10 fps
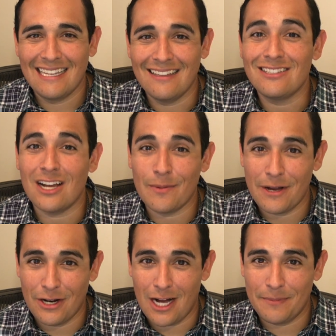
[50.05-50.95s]
Let's talk
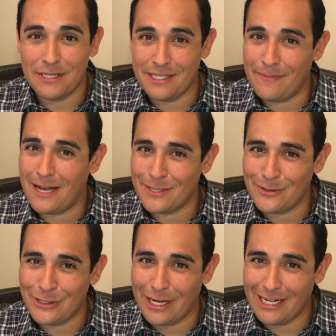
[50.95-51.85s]
about your options and
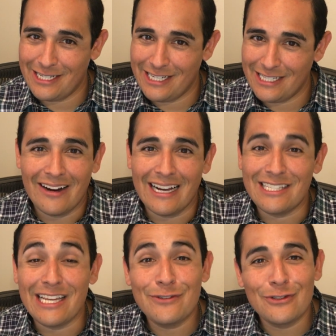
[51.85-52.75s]
possible strategies. Alright guys,
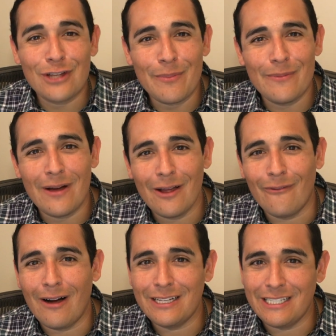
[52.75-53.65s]
thanks for stopping by and
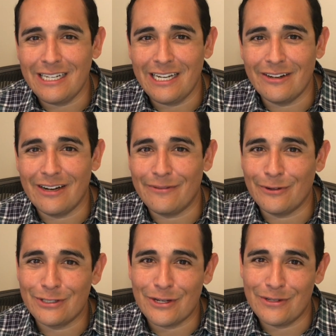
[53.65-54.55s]
watching here at
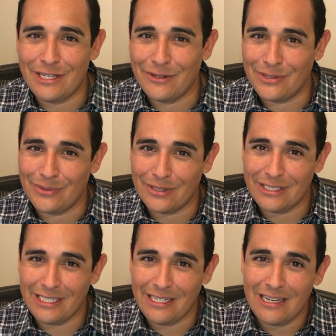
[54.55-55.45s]
First Coast Heroes
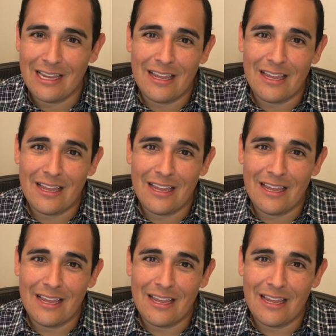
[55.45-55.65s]
Realty.